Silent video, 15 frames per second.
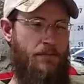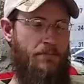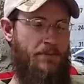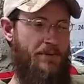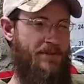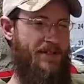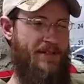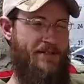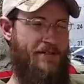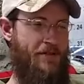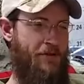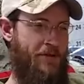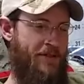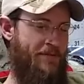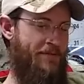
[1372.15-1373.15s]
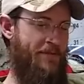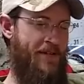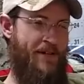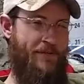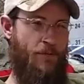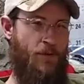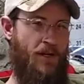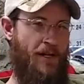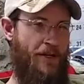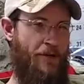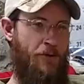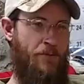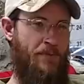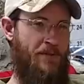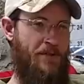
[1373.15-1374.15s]
but that's only if you have wide
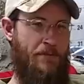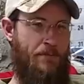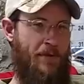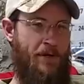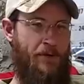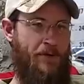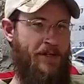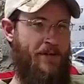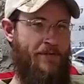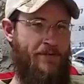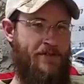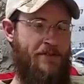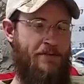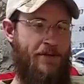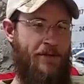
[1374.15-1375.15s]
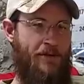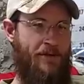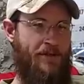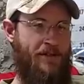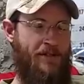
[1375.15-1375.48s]
open. You barely ever smell it.